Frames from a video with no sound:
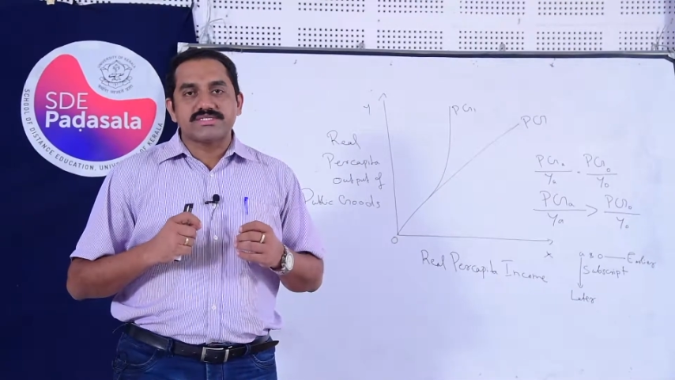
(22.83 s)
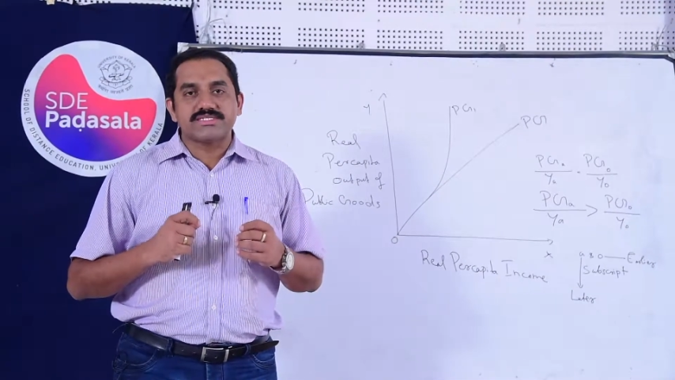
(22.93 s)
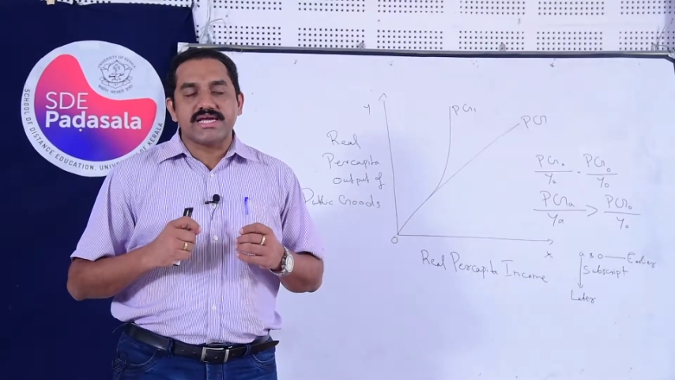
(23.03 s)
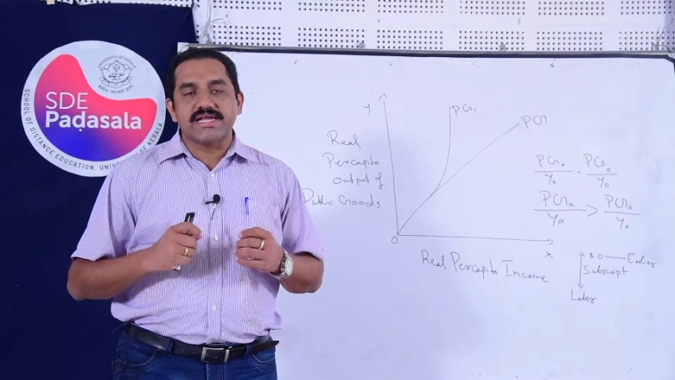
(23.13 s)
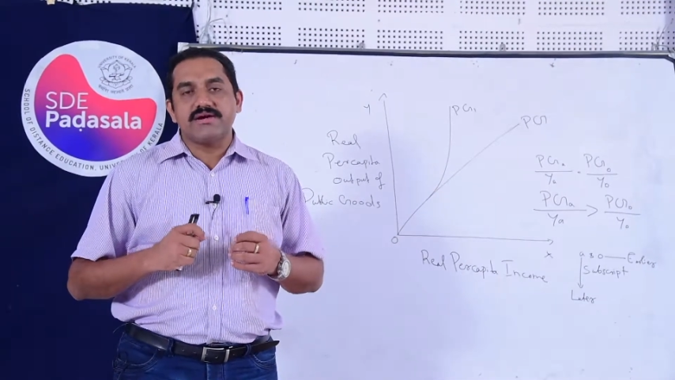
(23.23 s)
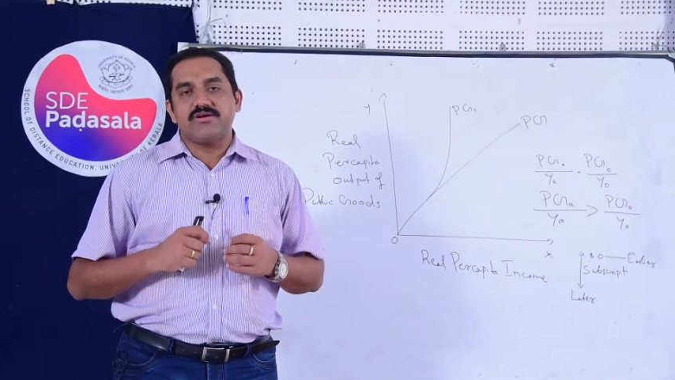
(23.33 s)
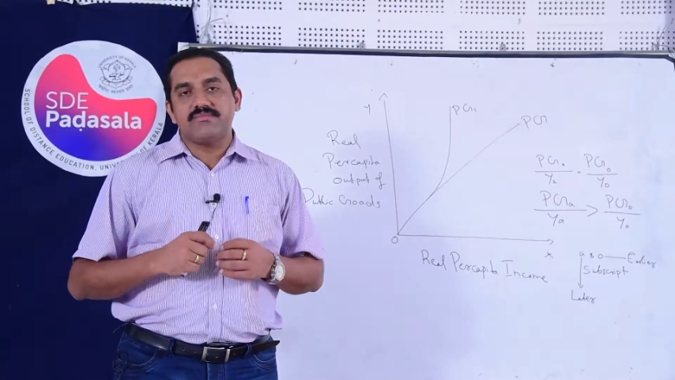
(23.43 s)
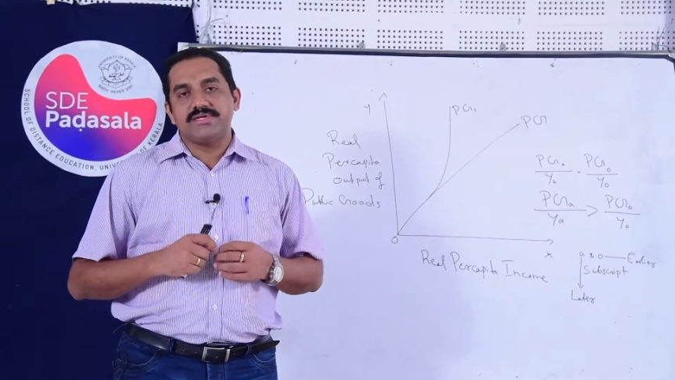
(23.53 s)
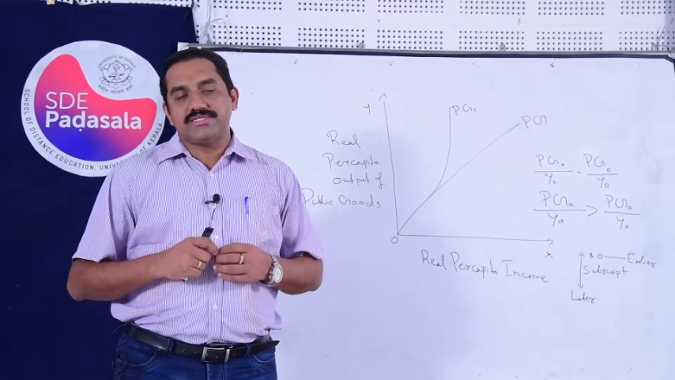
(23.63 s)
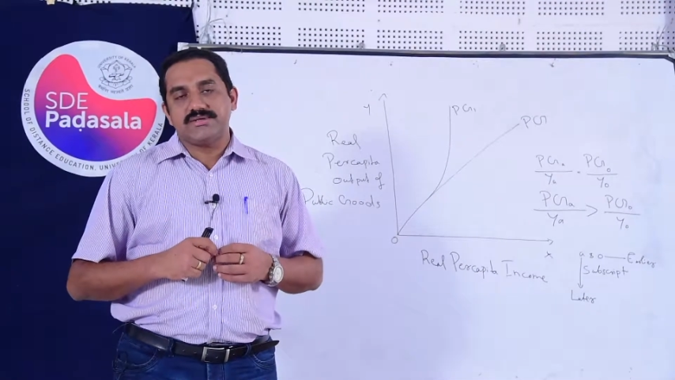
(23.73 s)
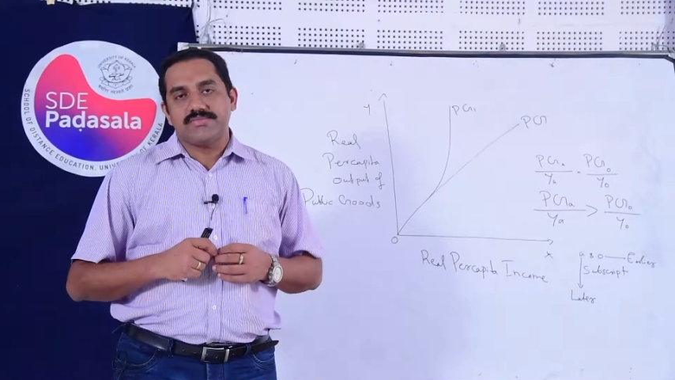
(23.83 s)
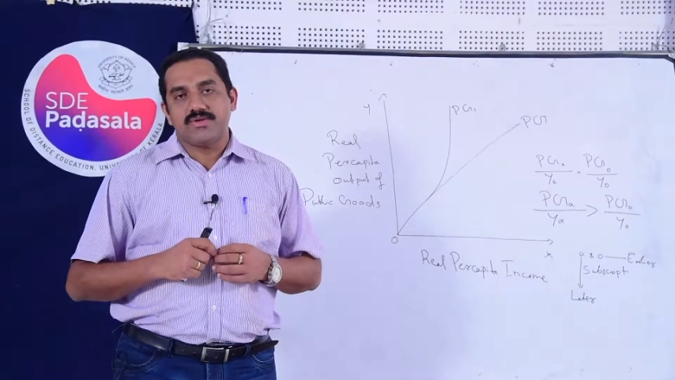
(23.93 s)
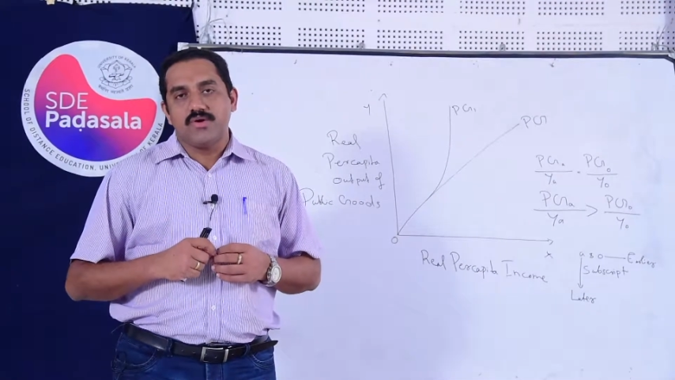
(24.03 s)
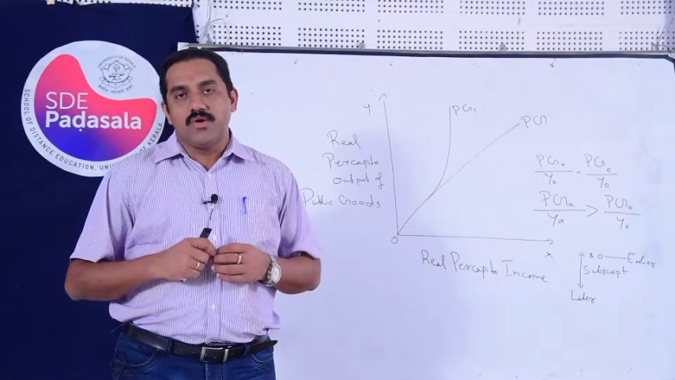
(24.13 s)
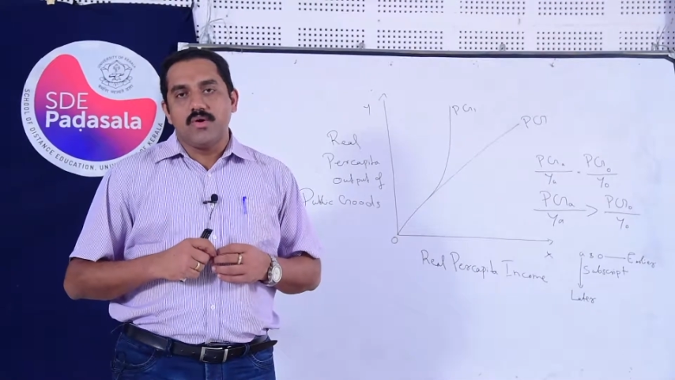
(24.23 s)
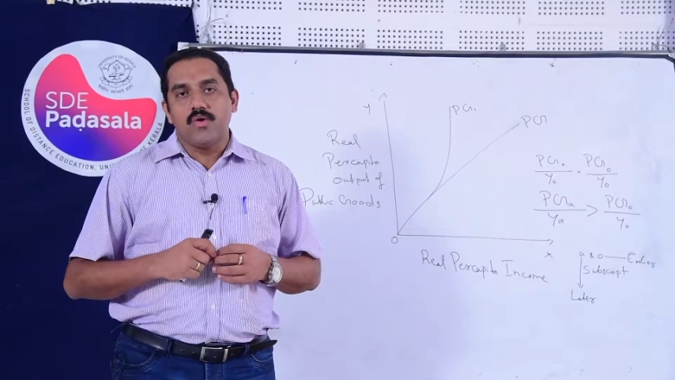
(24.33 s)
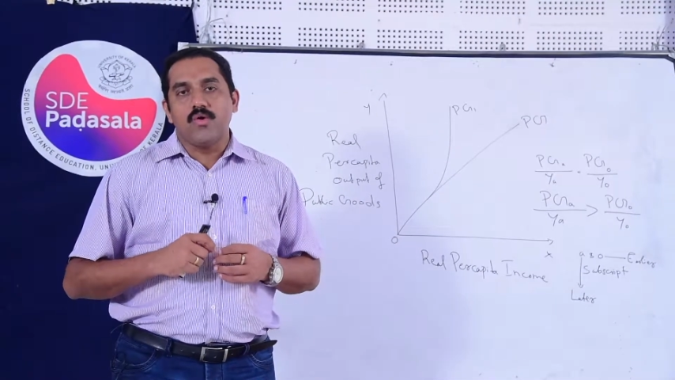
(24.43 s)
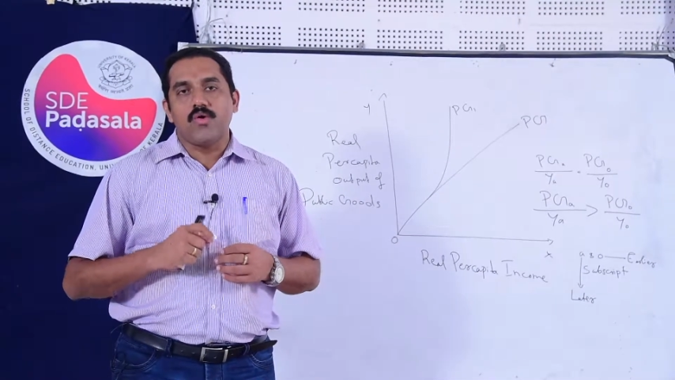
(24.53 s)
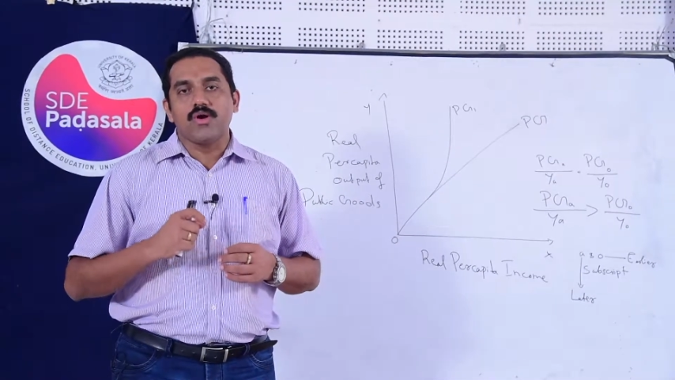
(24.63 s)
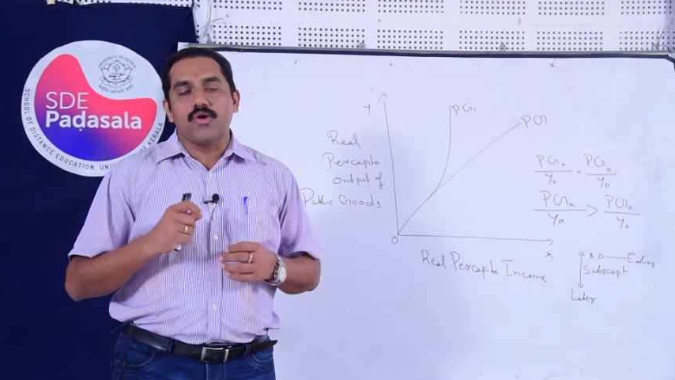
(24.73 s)
state government
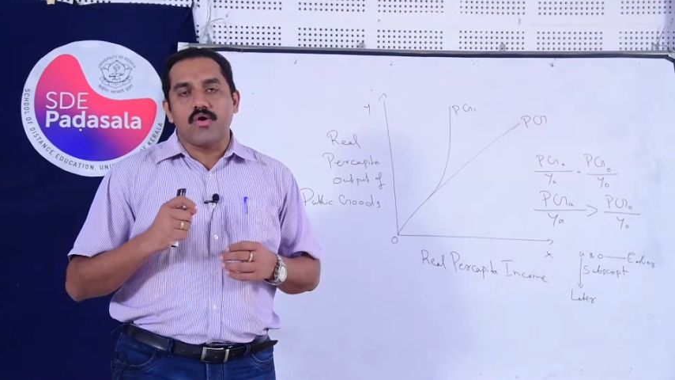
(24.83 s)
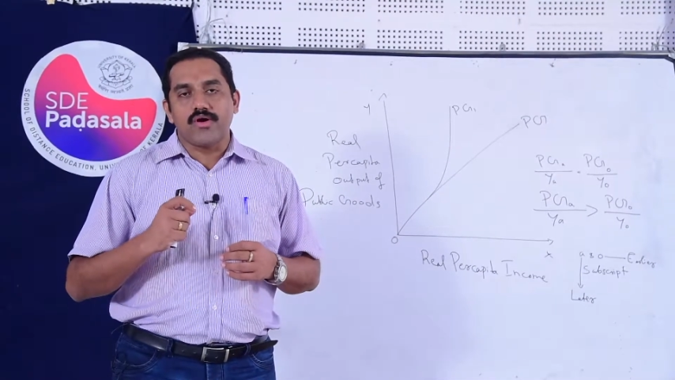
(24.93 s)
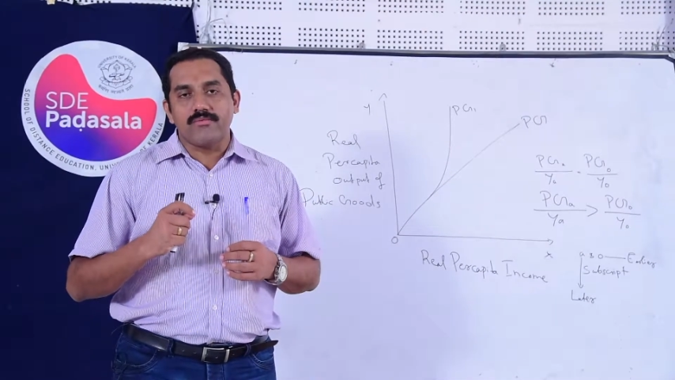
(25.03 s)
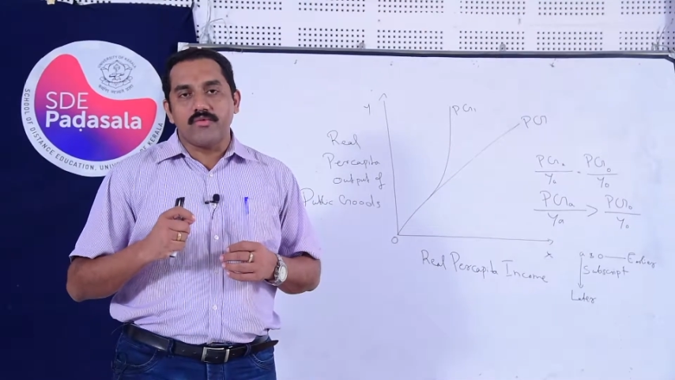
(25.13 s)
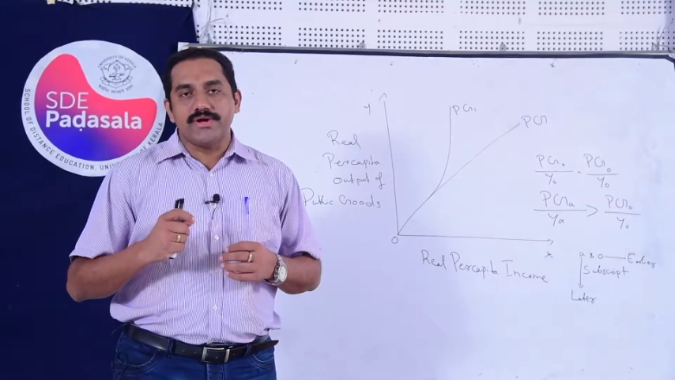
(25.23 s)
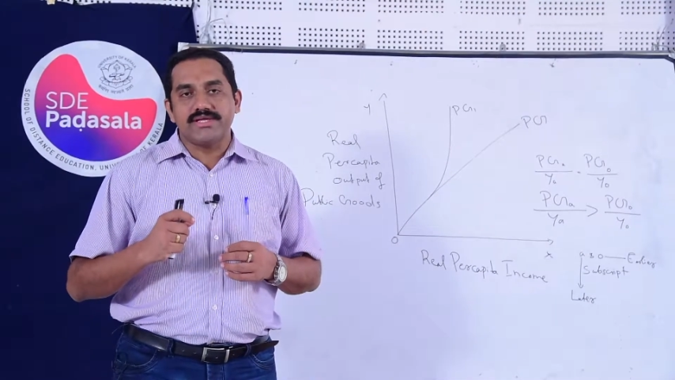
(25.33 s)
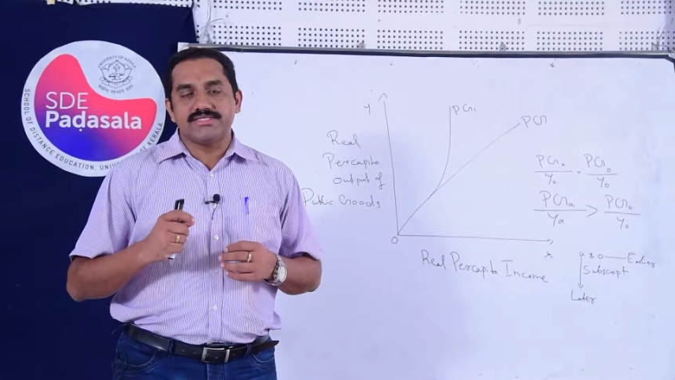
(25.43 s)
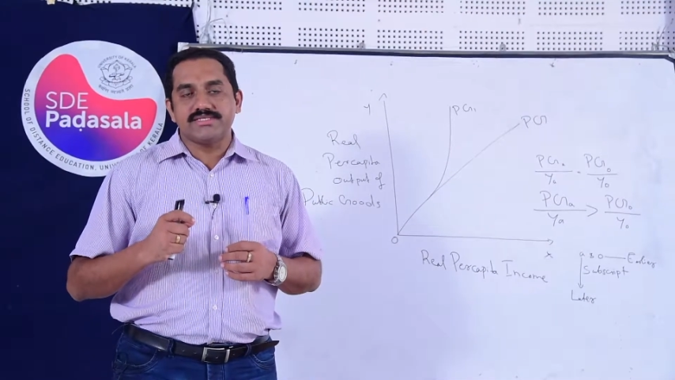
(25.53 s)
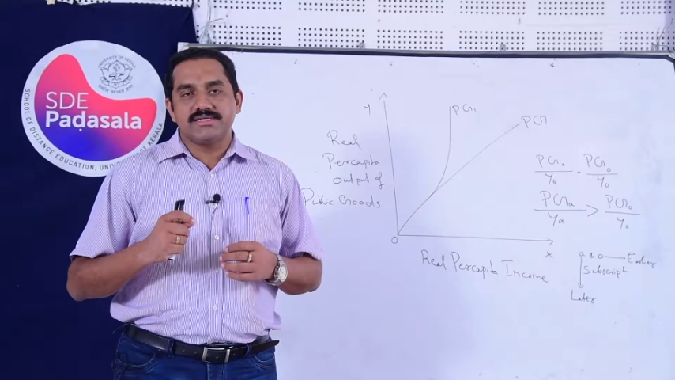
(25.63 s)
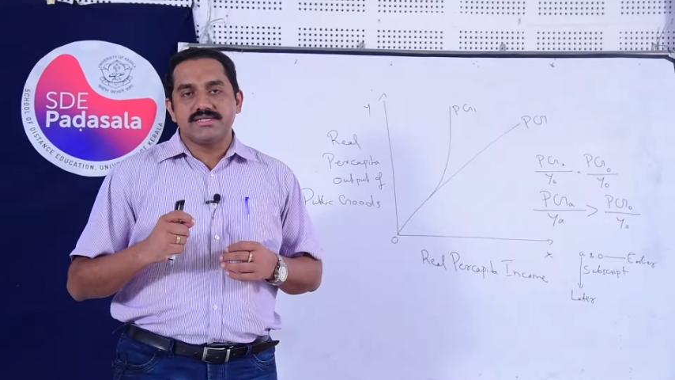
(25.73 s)
or local bodies